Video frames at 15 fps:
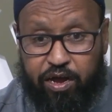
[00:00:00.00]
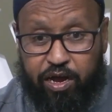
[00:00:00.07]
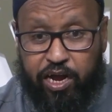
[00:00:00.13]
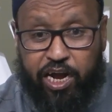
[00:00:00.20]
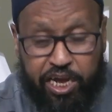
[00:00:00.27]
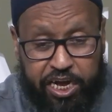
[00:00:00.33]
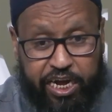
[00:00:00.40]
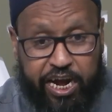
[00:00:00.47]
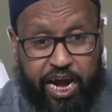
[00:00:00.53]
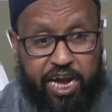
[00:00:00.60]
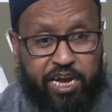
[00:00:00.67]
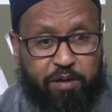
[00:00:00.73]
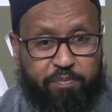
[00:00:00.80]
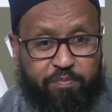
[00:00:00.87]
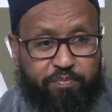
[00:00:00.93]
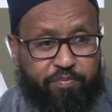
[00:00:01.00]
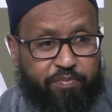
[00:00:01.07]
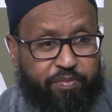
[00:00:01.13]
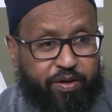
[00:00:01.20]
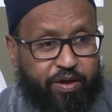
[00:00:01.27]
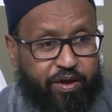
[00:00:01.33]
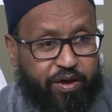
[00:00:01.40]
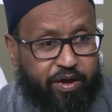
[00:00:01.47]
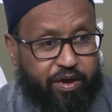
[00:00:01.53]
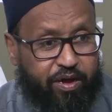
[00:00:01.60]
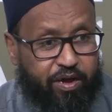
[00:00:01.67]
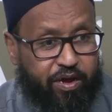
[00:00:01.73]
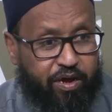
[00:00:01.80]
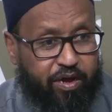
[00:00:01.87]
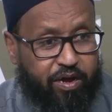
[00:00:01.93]
Educate them.
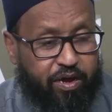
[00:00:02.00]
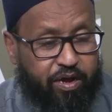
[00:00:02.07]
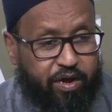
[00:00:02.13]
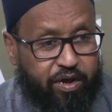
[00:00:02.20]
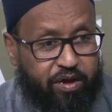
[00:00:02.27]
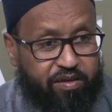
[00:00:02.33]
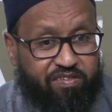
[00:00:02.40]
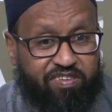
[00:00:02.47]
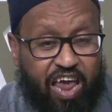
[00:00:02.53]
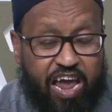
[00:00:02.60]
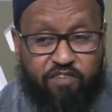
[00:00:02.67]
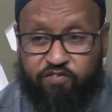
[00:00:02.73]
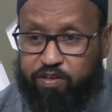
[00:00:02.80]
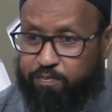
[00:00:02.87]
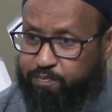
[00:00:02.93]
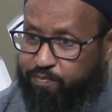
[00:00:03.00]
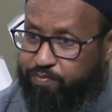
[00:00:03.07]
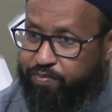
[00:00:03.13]
Save them.